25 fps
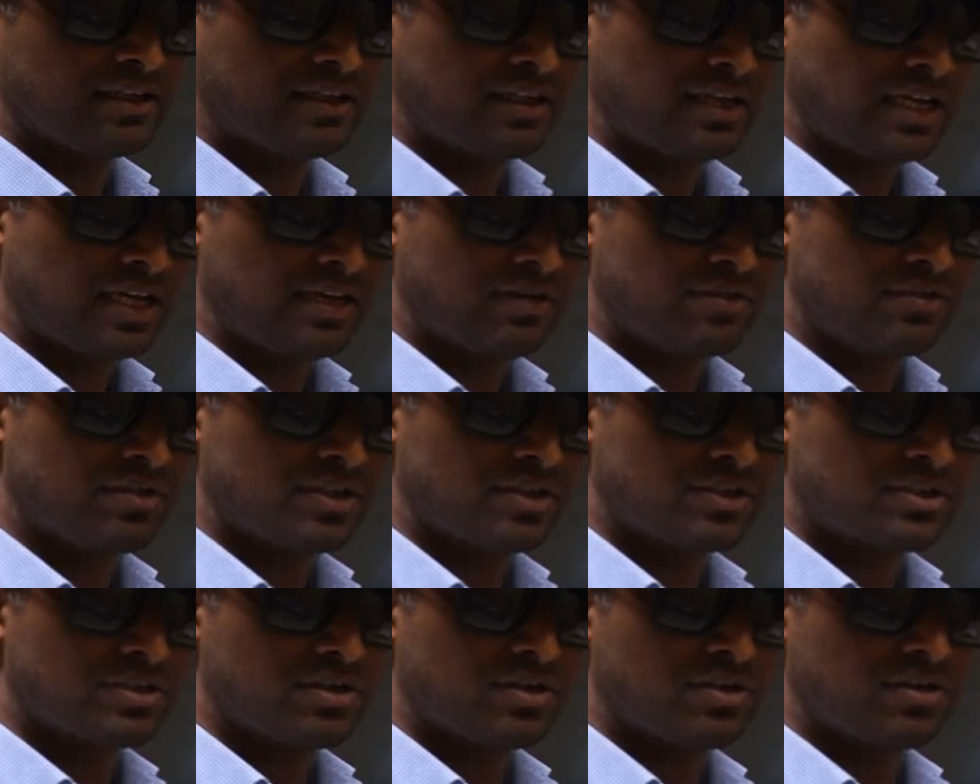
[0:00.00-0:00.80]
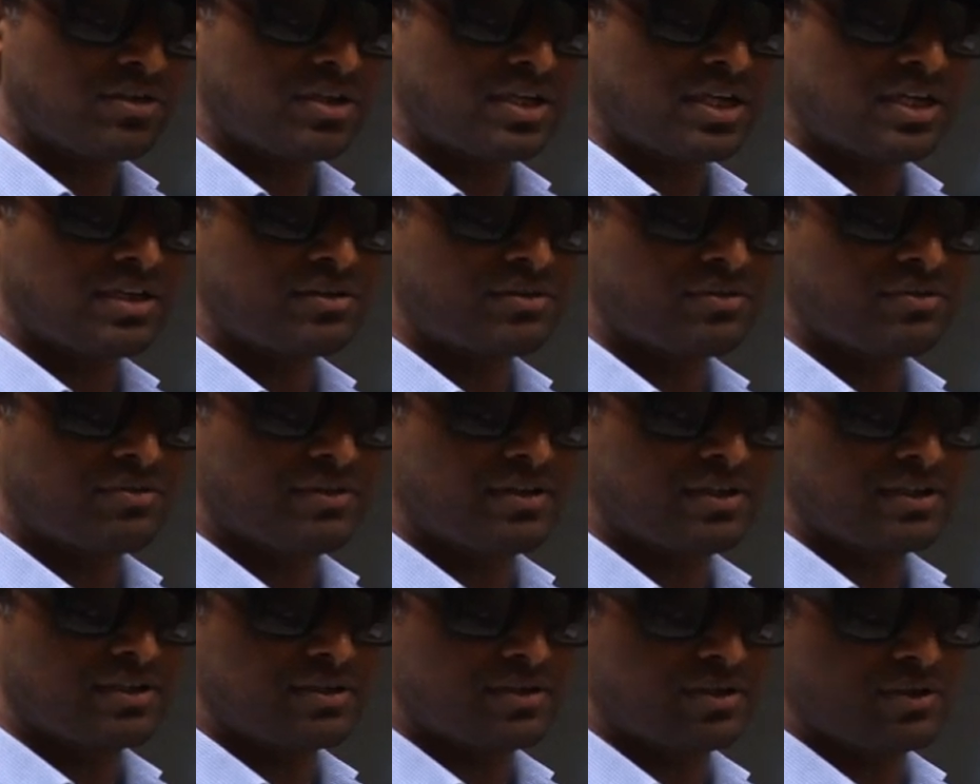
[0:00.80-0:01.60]
now you should look out
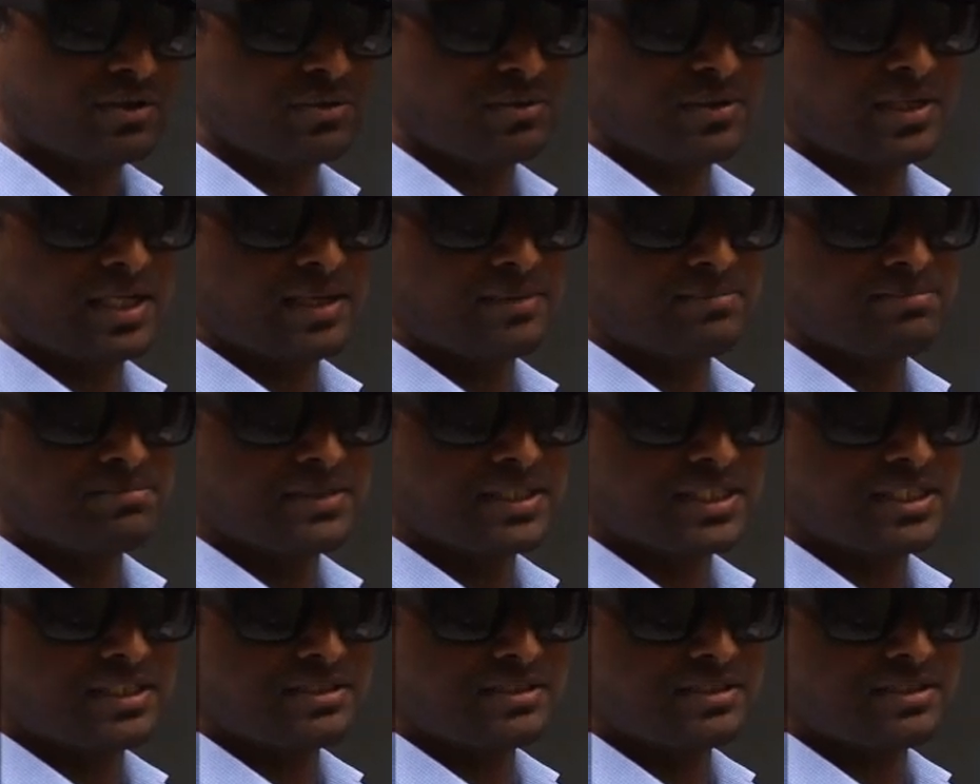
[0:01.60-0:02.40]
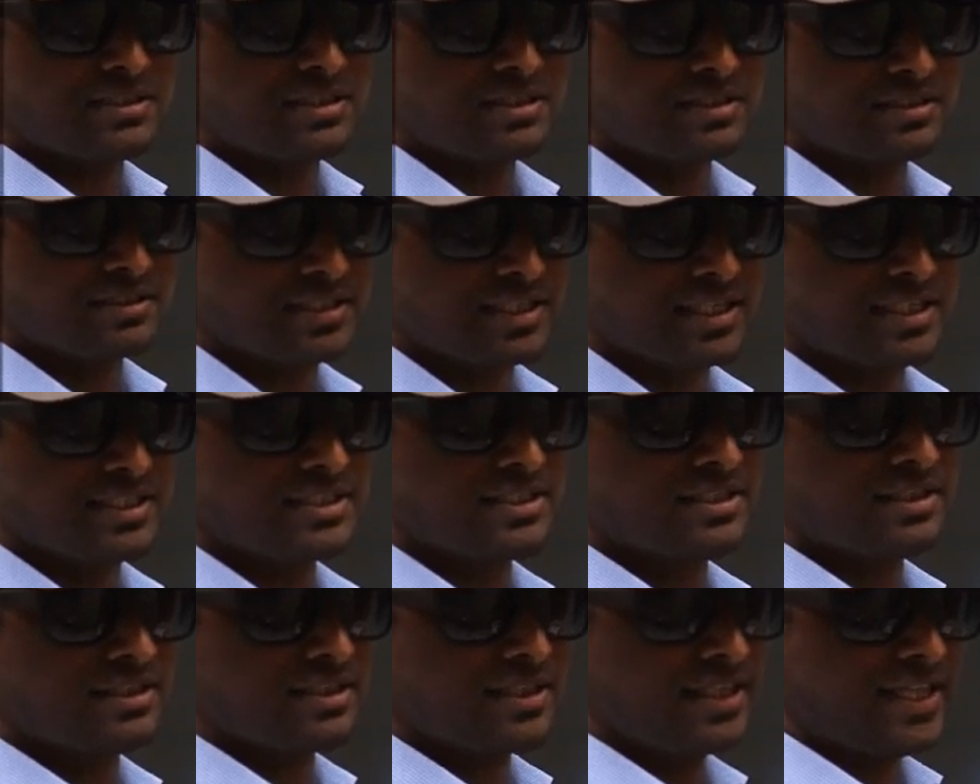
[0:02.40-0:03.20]
for two numbers
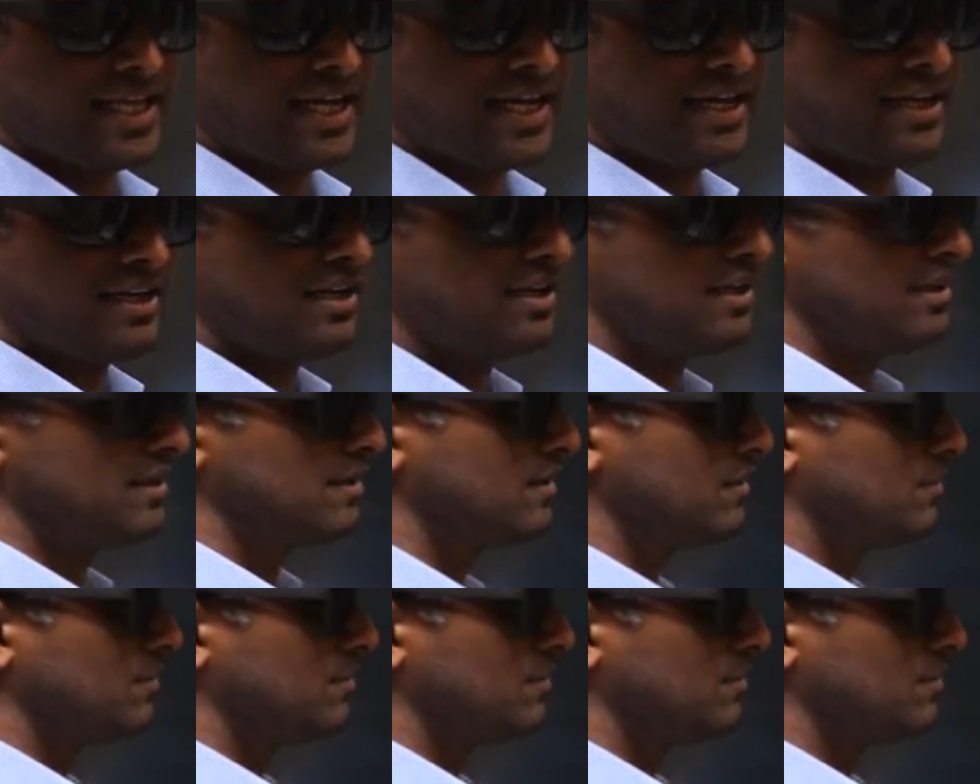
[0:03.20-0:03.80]
such that